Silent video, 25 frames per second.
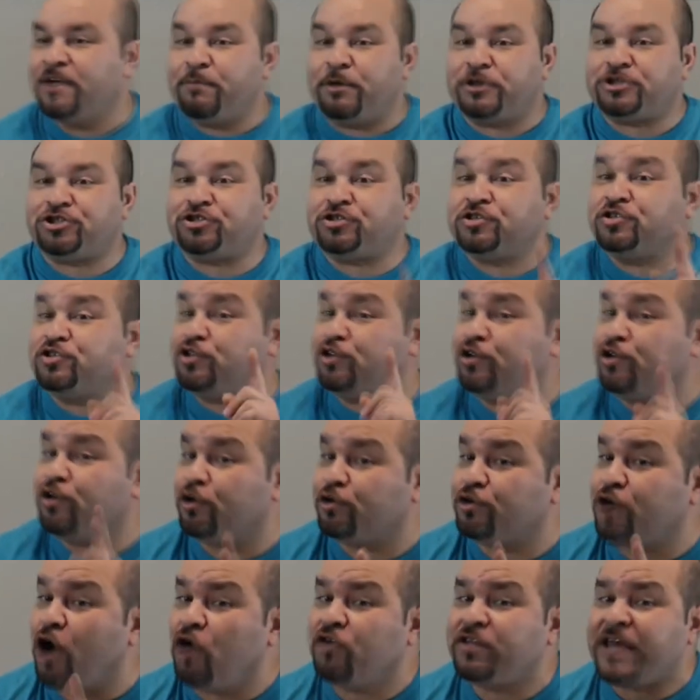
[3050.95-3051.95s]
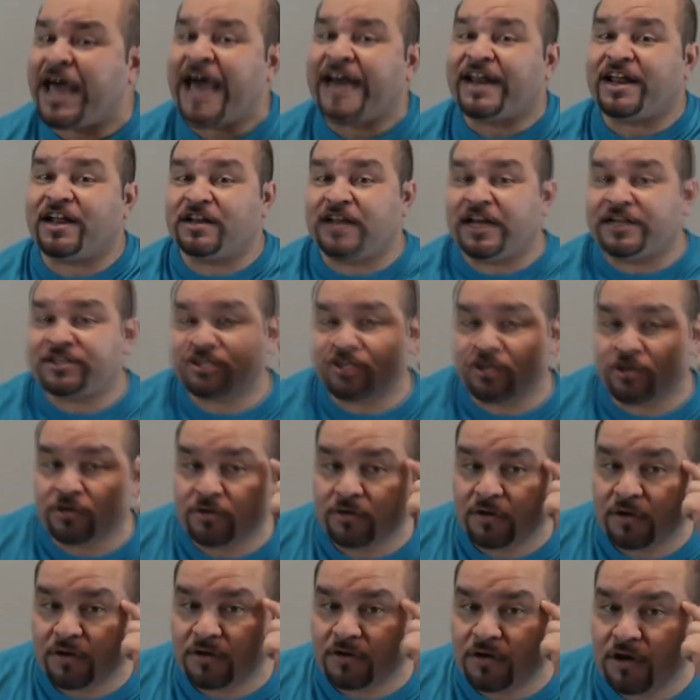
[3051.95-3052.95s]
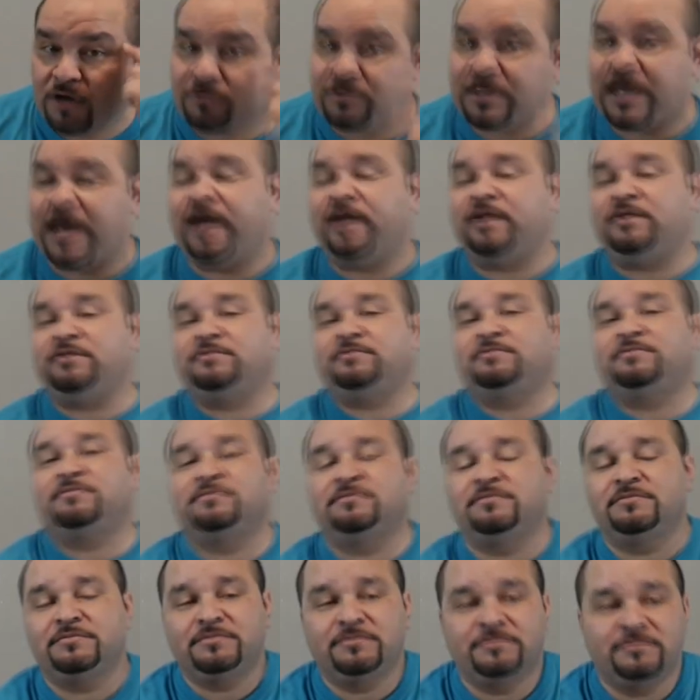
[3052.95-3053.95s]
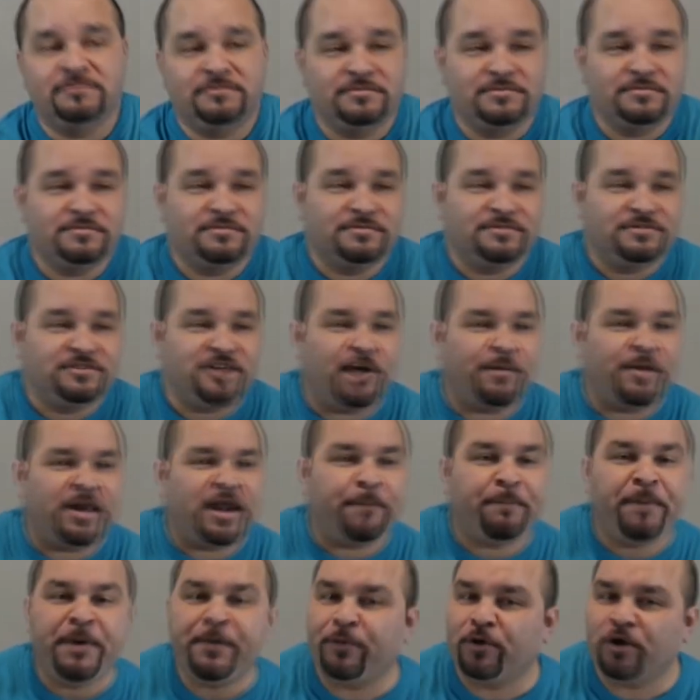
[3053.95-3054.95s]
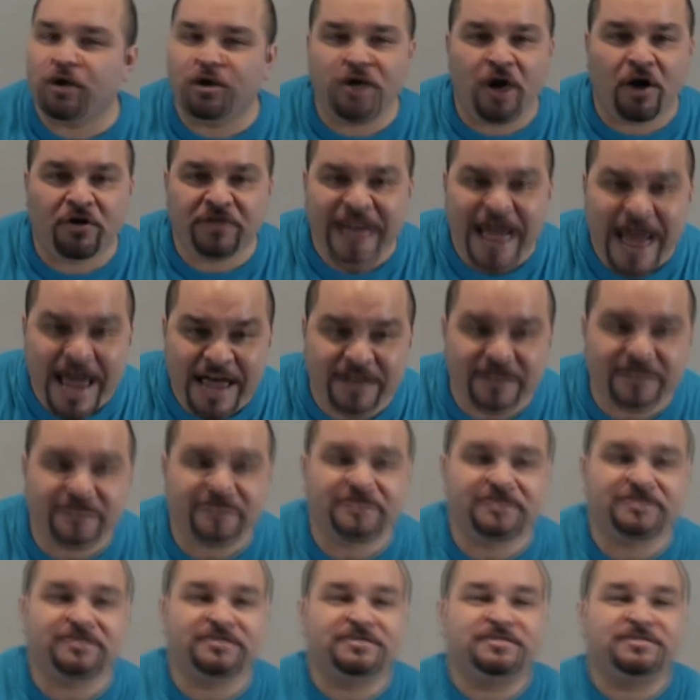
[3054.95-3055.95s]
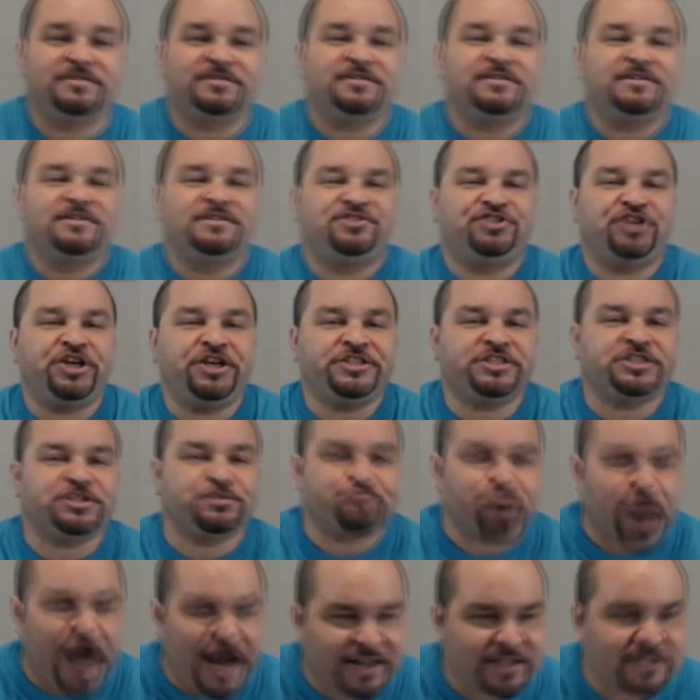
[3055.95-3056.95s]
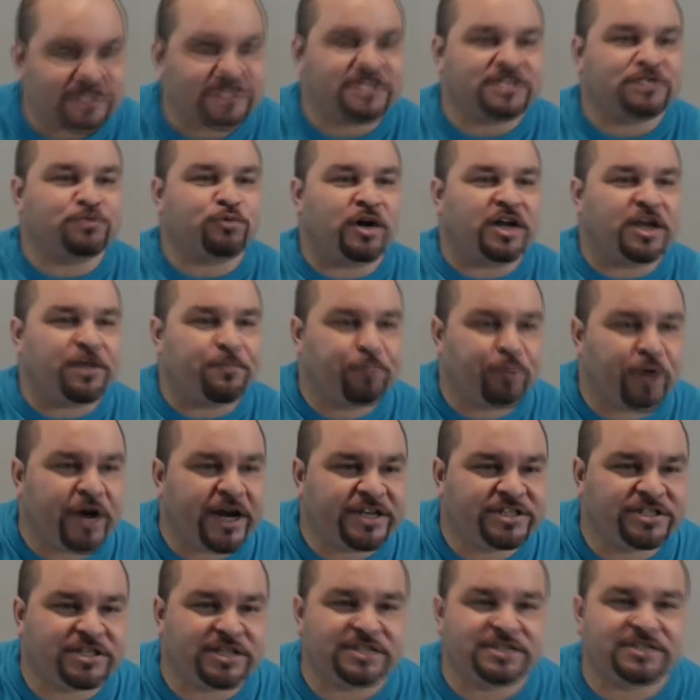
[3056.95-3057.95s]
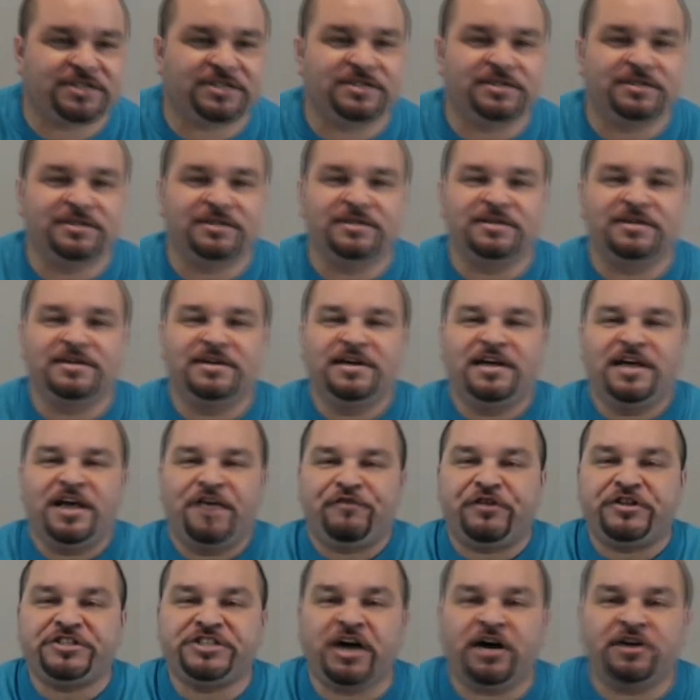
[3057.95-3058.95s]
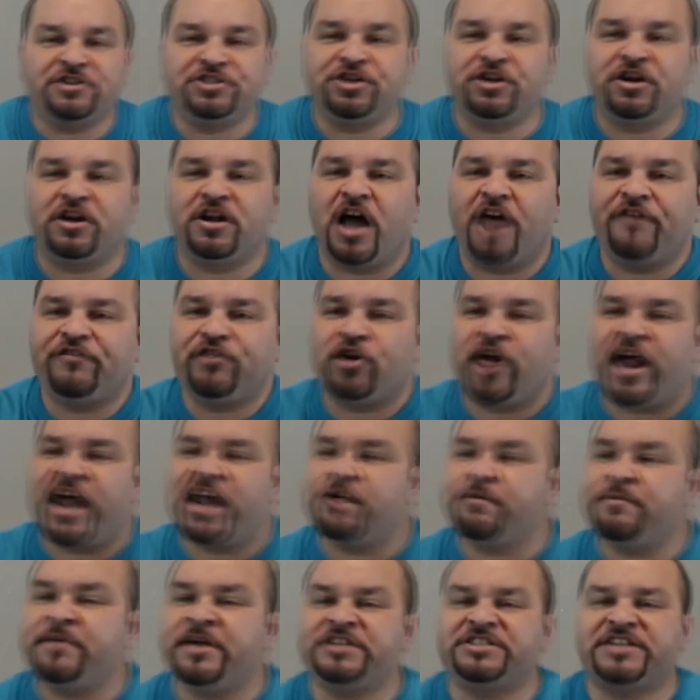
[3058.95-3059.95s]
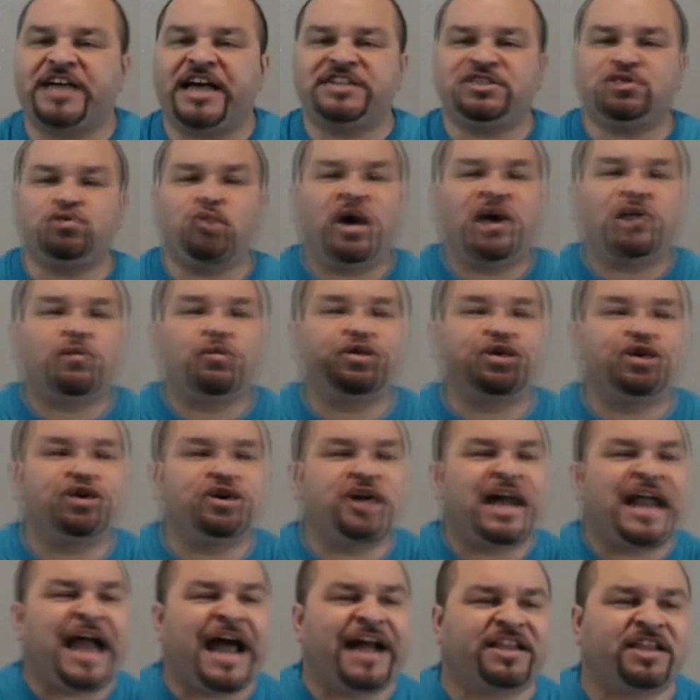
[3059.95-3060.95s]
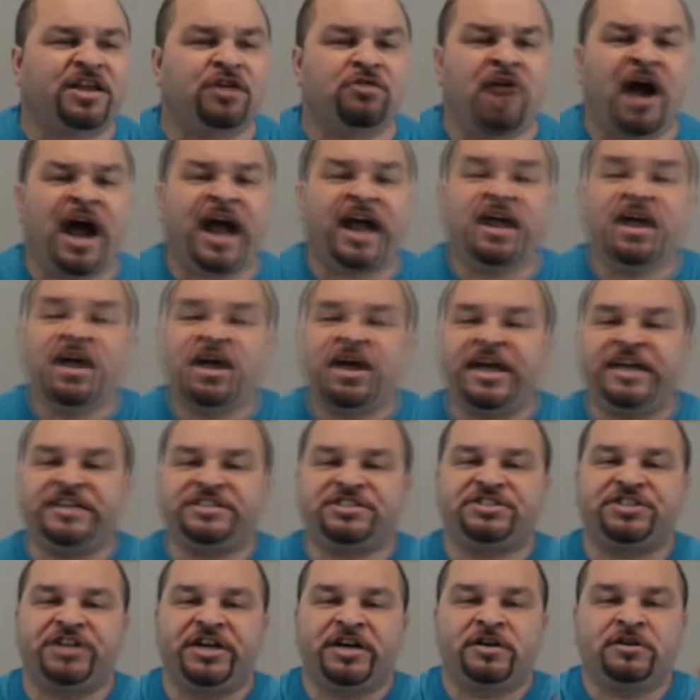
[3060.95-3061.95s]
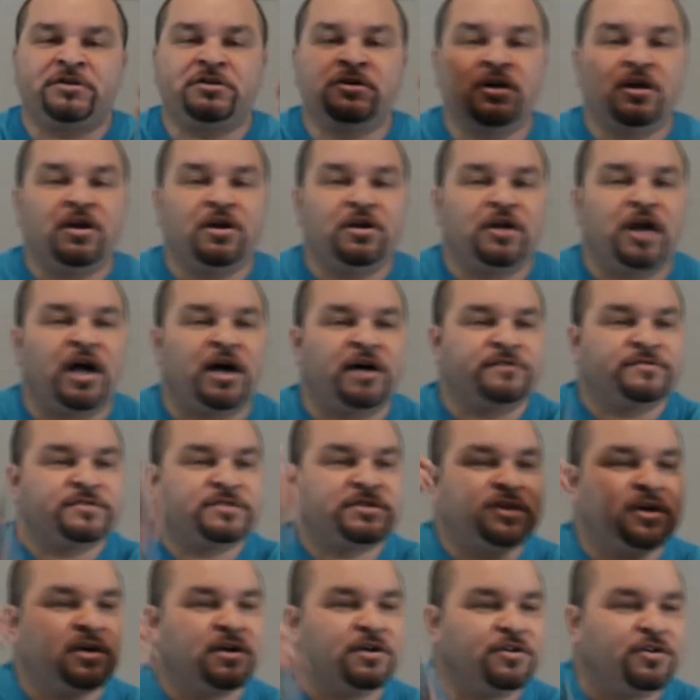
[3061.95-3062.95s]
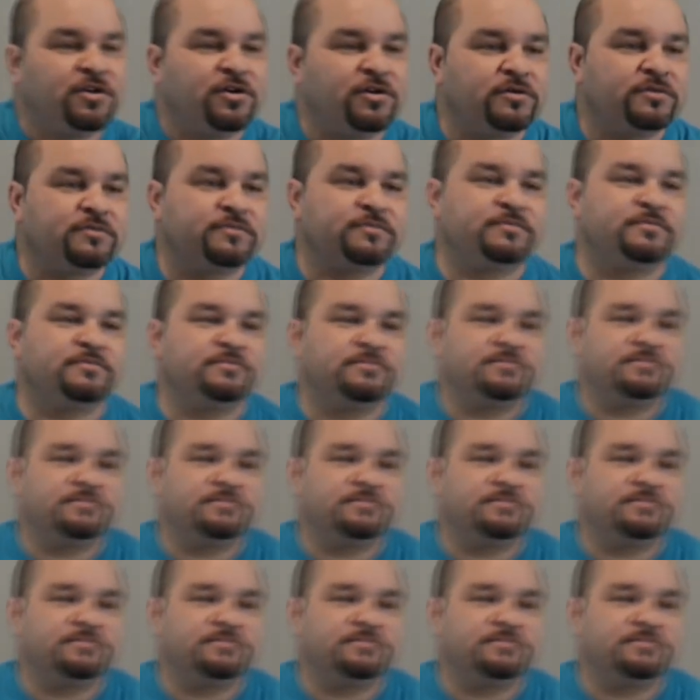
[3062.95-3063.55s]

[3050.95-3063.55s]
But you don't know that unless you know that. You know how many people don't know that? Jesus practices what he preaches. If he tells you to love your enemies, guess what? When you're not acting right, he still loves you.